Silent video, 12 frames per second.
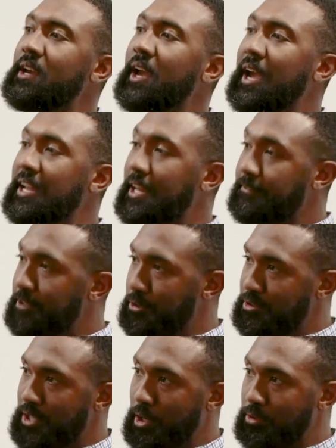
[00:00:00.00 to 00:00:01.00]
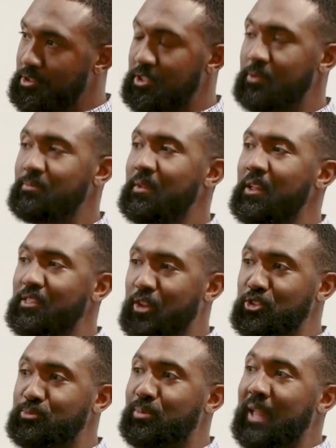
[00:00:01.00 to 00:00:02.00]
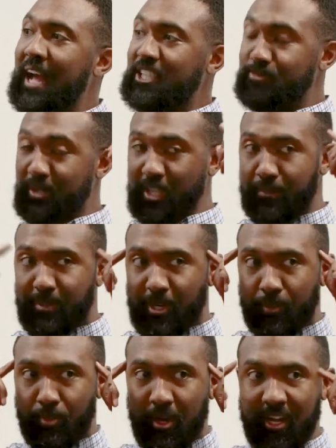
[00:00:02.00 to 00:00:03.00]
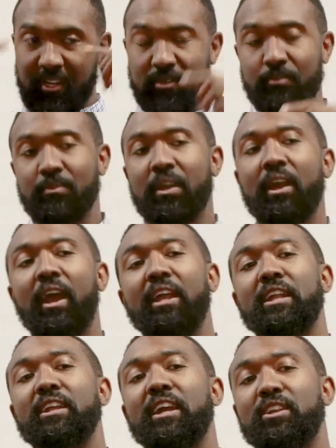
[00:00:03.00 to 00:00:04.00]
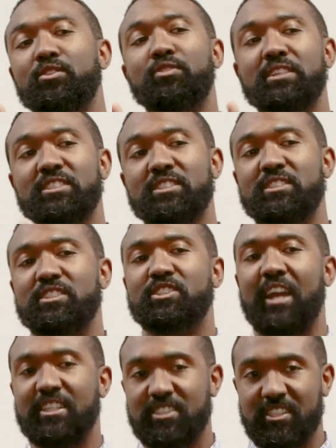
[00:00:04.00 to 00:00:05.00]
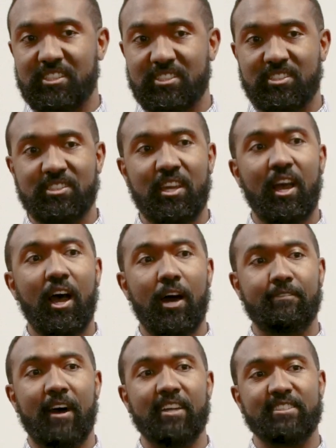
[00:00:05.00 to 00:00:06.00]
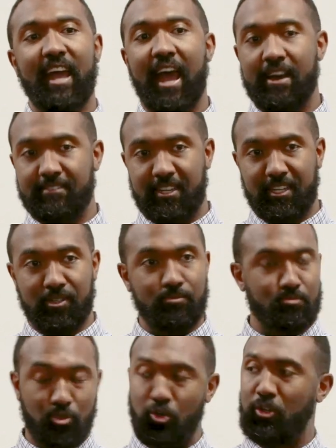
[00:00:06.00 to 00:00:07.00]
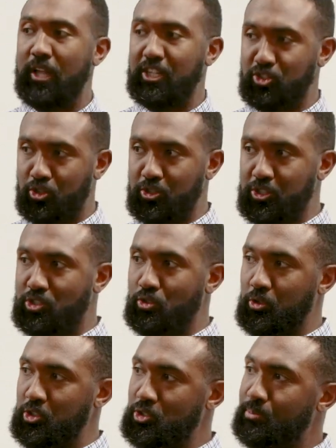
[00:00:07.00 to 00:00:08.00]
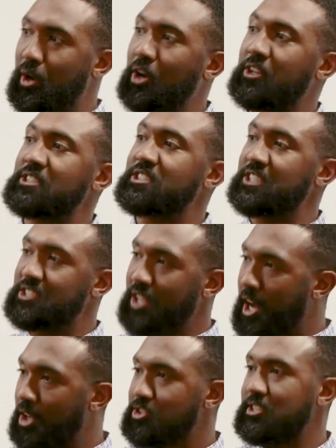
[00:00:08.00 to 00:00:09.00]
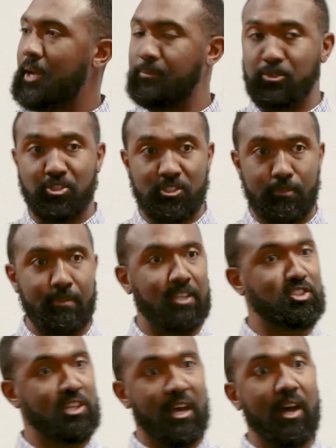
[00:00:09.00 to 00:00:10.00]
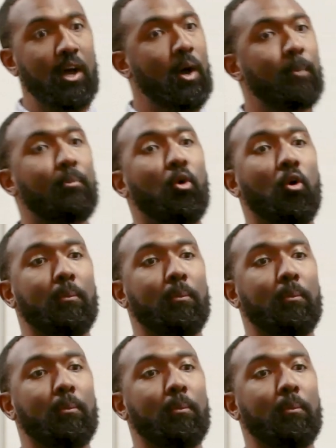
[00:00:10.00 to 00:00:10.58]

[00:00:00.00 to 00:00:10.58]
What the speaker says: And if you don't, those plaques build up in our brain and it increases the chances of us having neurological disorders, Parkinson's, Alzheimer's, dementia, poor